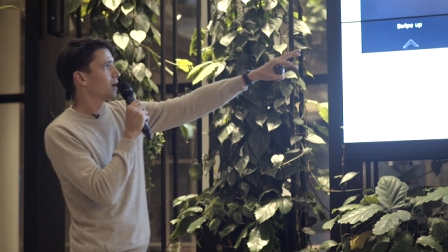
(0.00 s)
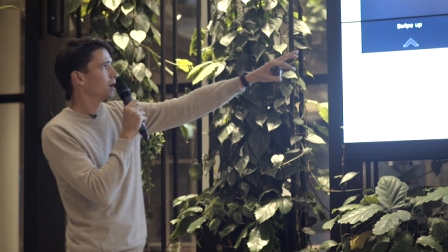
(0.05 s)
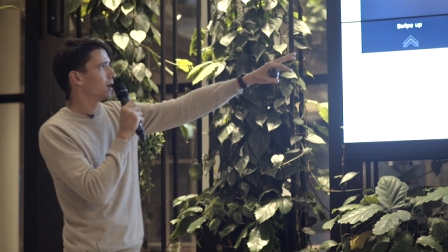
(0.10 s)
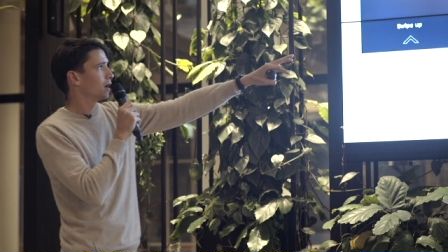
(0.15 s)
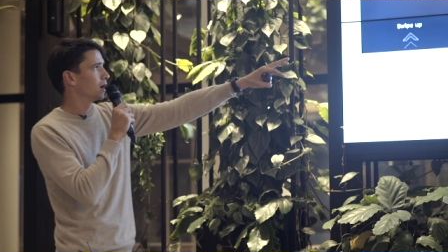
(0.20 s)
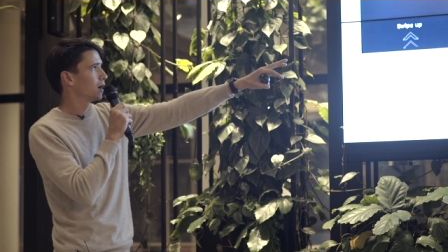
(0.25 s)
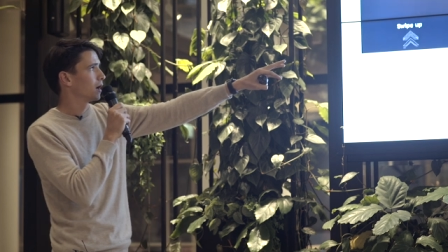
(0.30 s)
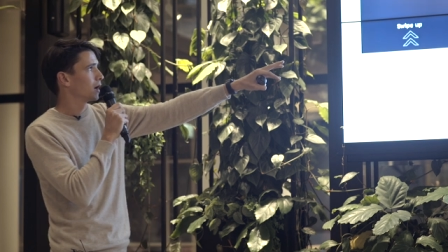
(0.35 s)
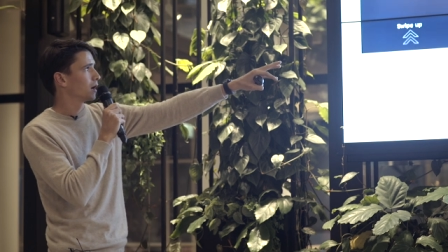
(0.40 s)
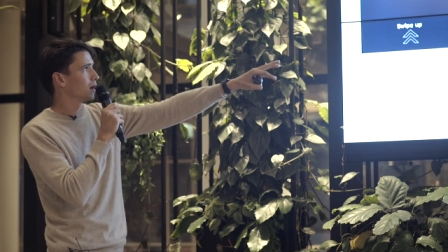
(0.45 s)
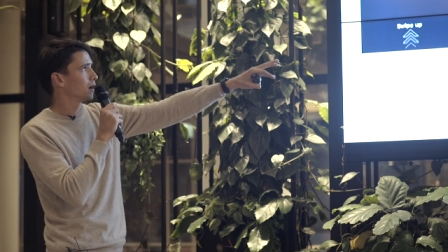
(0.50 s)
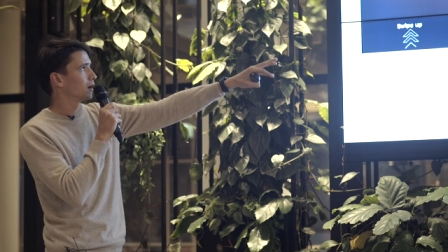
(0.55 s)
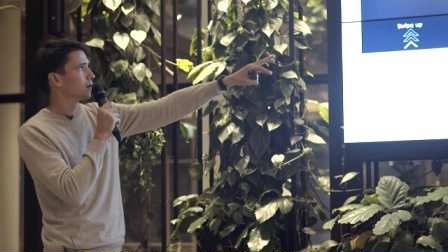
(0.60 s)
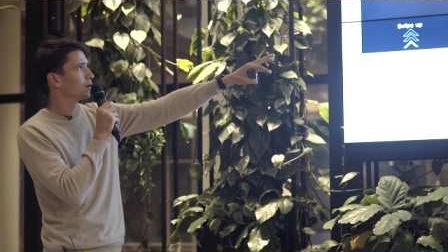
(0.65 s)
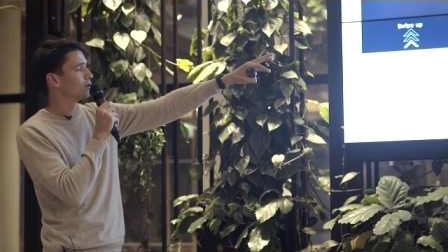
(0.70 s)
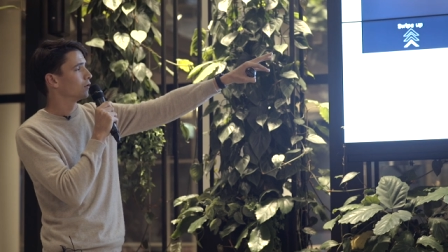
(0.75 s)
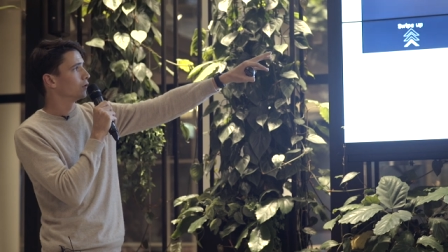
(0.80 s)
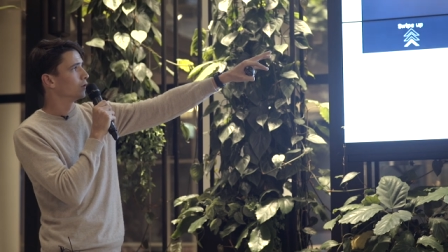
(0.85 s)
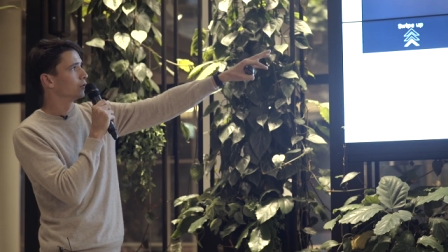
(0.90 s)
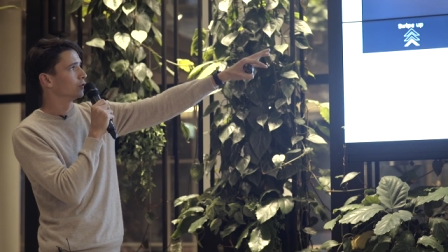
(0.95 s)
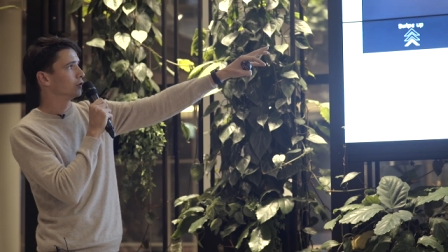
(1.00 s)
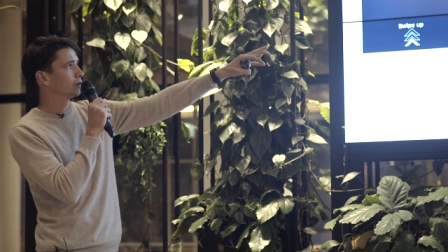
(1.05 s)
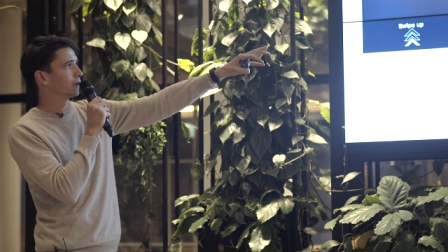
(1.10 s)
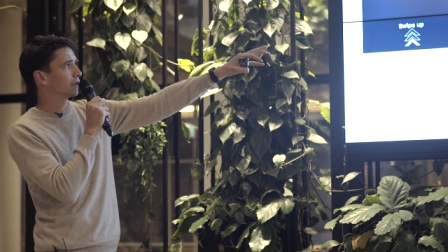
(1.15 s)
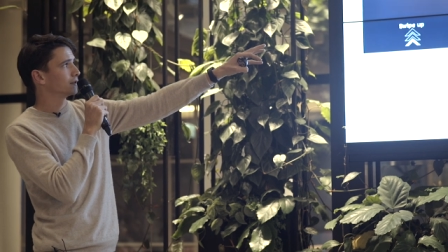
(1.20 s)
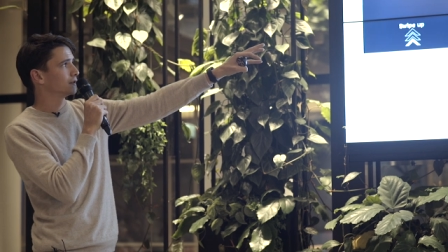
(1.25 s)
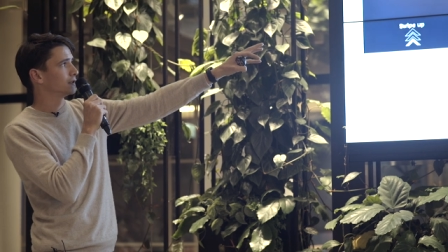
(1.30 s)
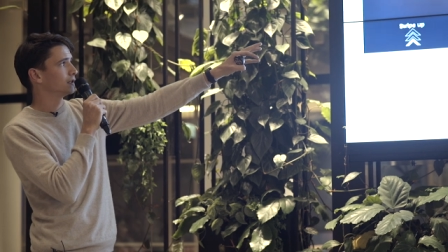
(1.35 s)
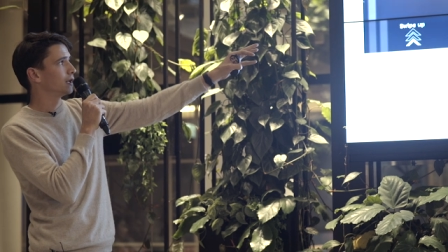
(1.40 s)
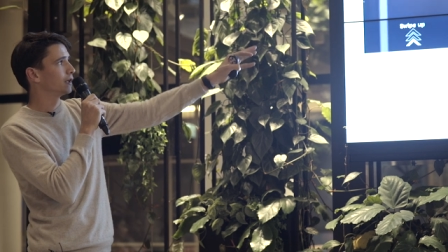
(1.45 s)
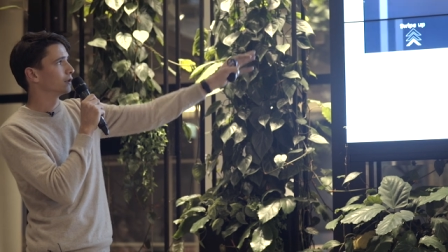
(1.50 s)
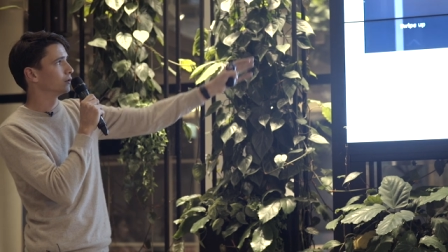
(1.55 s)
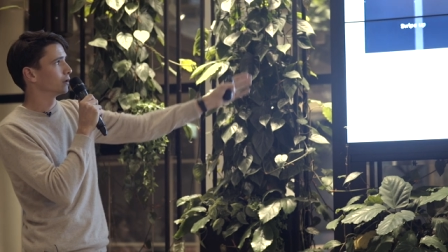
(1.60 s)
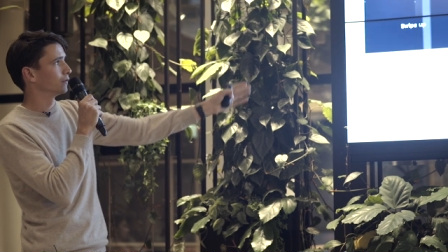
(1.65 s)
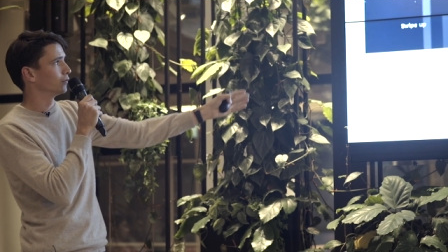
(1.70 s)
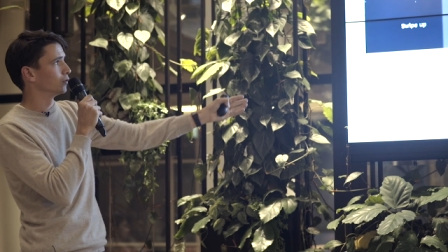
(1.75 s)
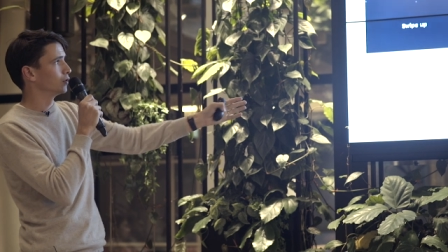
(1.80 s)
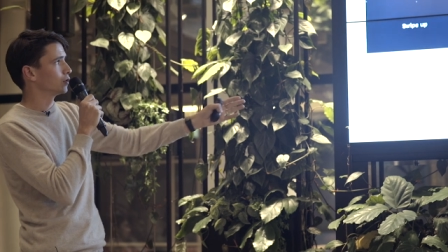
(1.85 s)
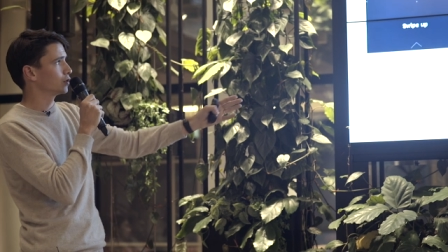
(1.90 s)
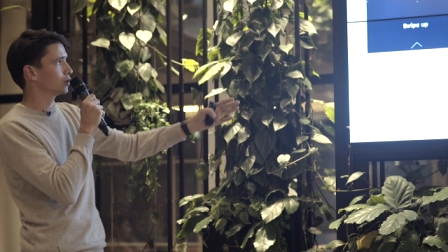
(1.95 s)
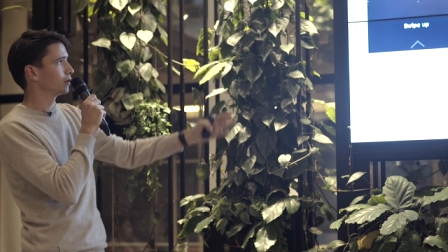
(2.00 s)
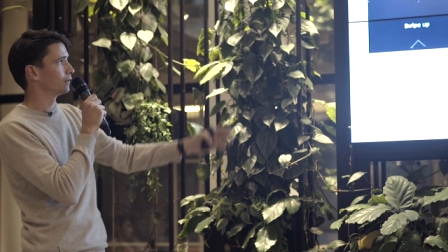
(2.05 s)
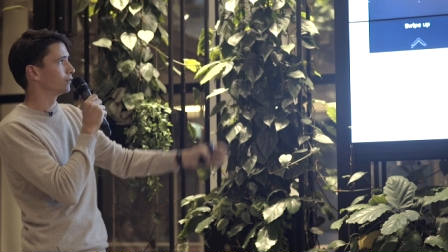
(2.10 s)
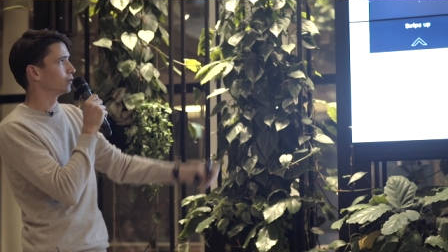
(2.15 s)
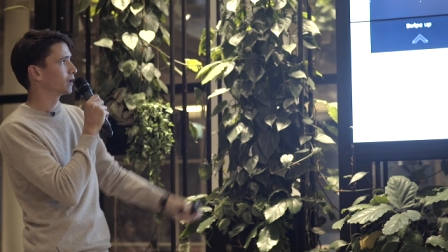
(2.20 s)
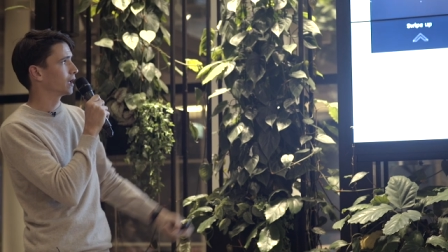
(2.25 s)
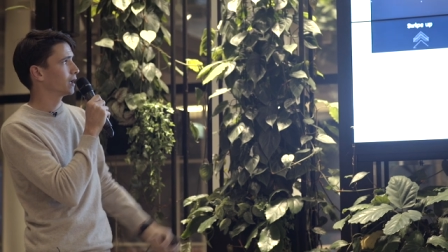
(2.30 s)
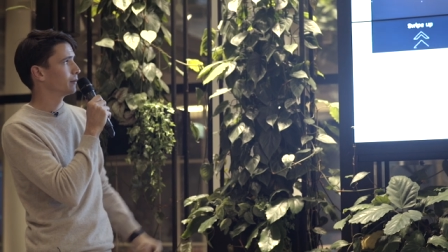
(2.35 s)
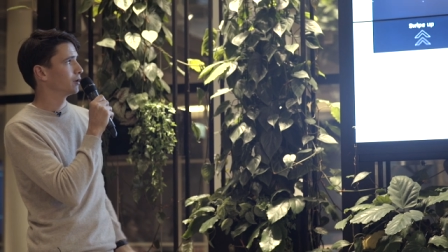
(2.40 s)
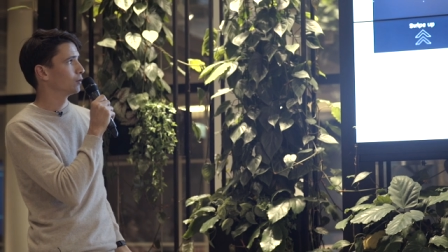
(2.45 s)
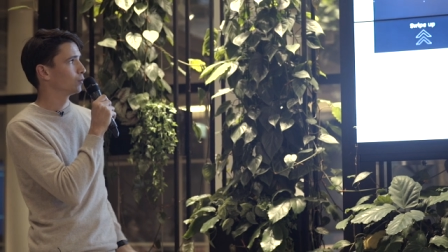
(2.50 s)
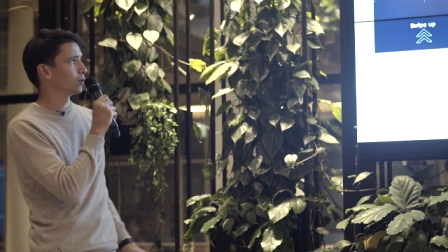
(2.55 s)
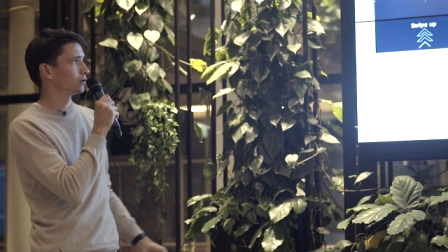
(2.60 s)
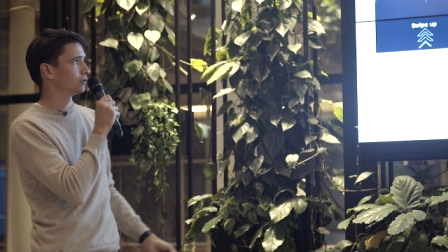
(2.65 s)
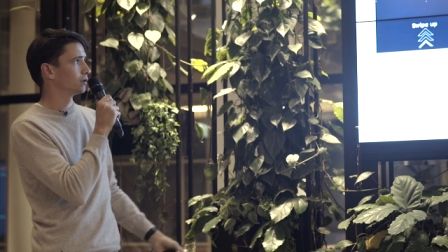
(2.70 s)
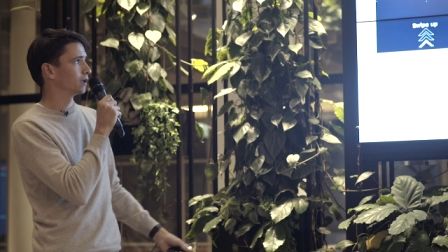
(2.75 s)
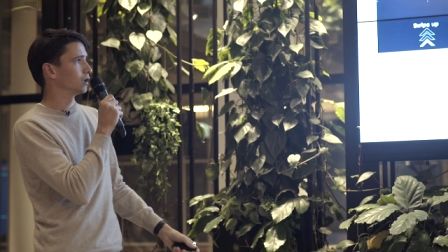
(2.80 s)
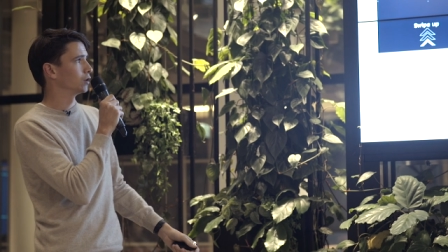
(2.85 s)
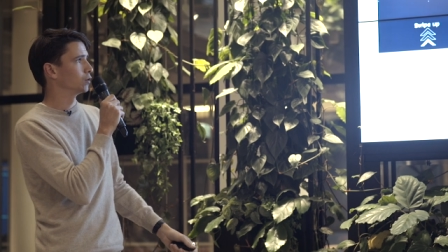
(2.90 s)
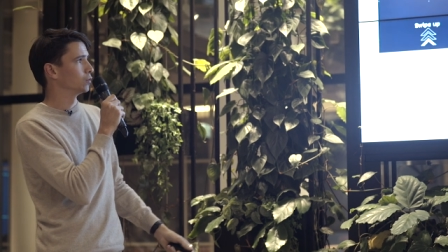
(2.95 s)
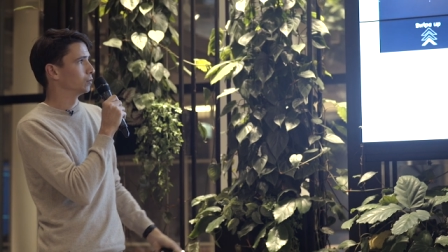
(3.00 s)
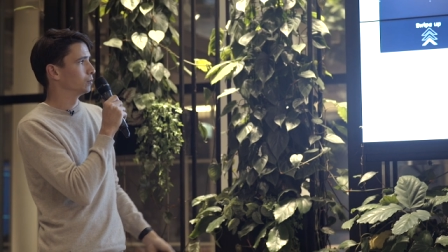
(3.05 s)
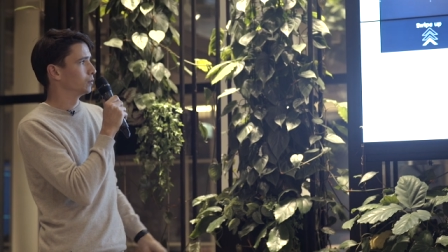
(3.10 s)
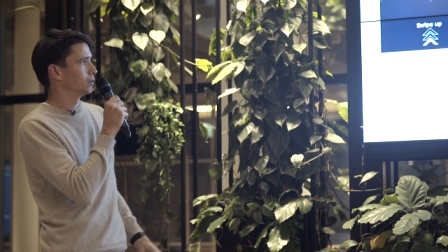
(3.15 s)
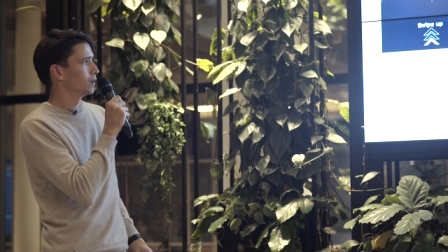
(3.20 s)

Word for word: uh, you can see like the evolution of the game and what you can do,